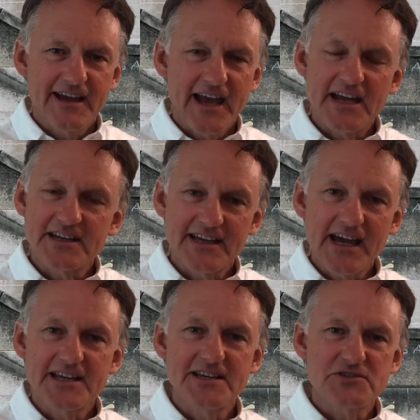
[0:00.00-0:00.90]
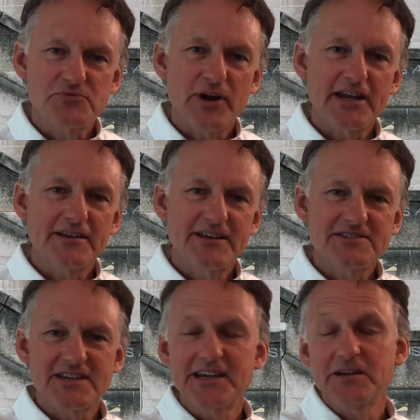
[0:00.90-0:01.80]
And again, he's
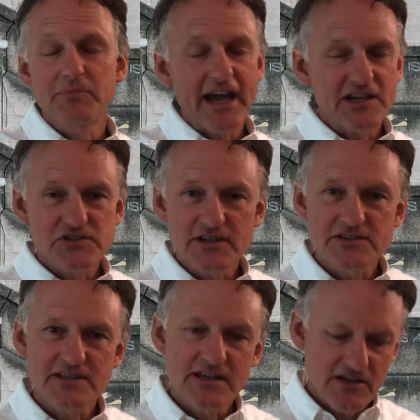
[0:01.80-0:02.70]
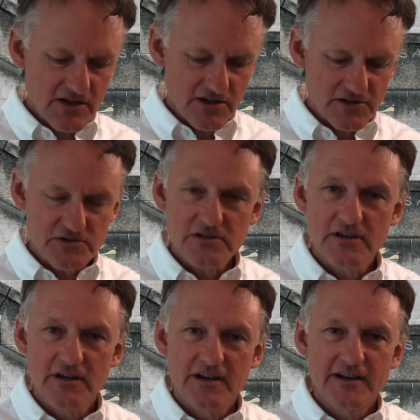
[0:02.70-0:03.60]
thinking back 60 years.
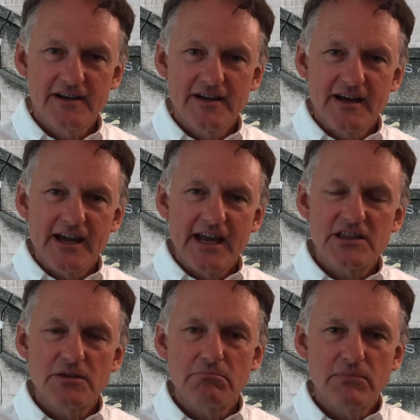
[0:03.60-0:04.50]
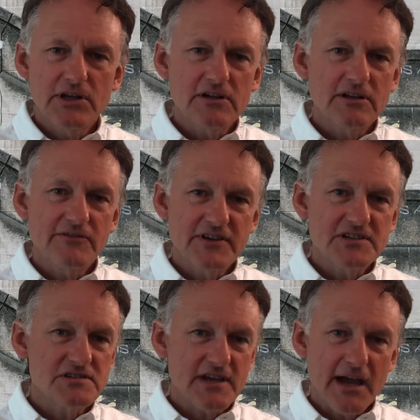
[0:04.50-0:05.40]
In the middle of
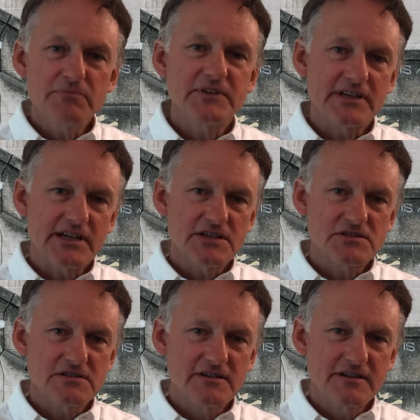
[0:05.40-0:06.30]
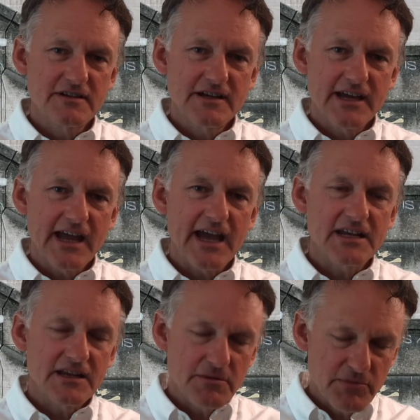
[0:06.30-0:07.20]
his emptiness and
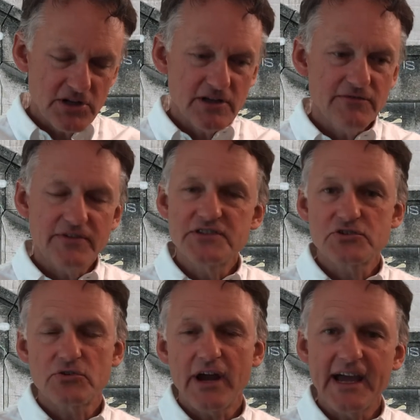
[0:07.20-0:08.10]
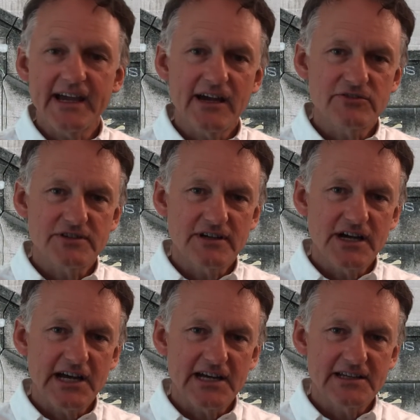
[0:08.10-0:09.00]
in the middle of his crying out to
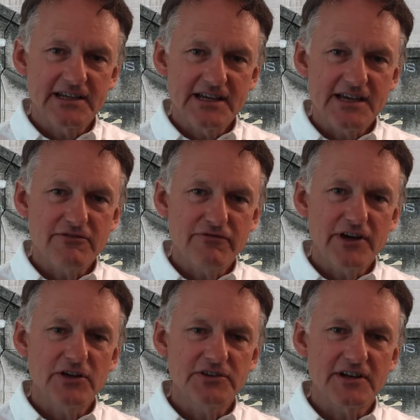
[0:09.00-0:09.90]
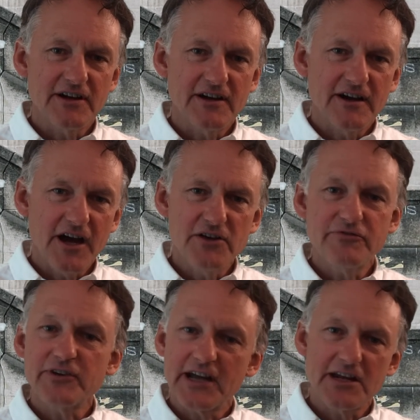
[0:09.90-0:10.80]
God, he felt an
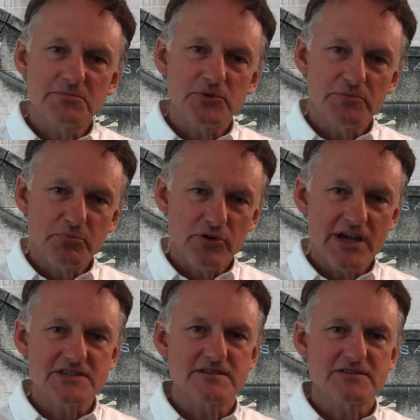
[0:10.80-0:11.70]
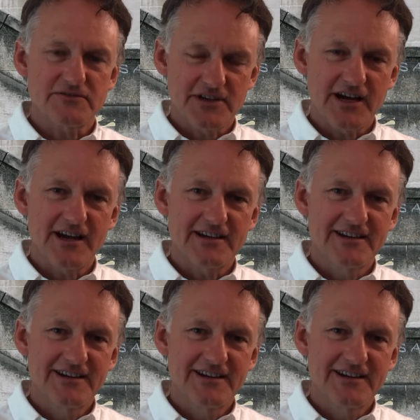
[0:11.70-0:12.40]
unforgettable presence of God